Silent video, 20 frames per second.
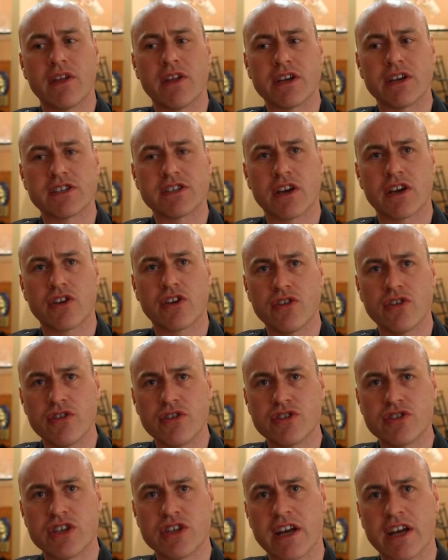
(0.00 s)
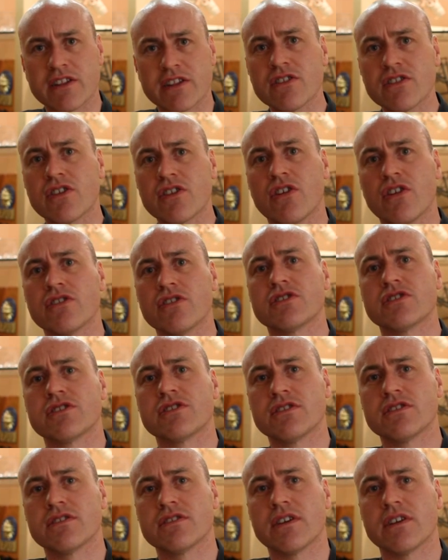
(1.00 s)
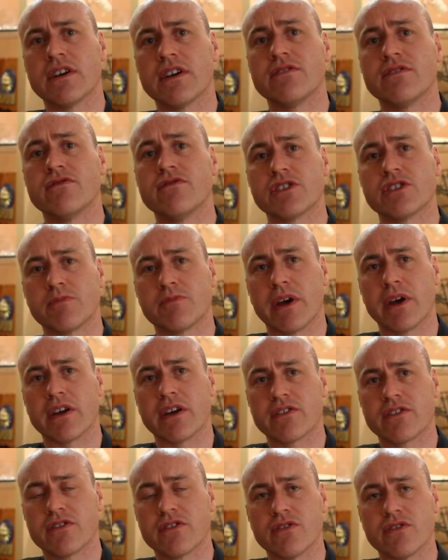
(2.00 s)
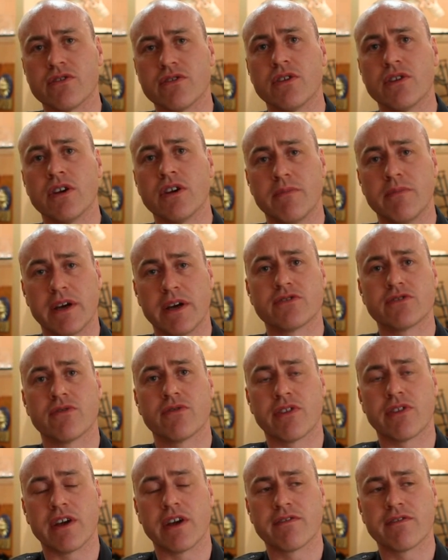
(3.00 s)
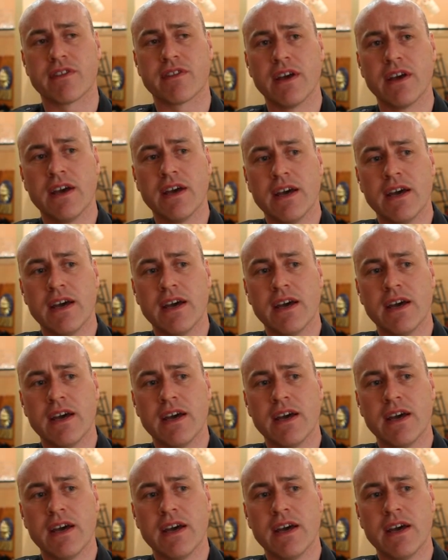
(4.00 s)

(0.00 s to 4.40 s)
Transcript: There is a huge hidden cost in respect to metal theft.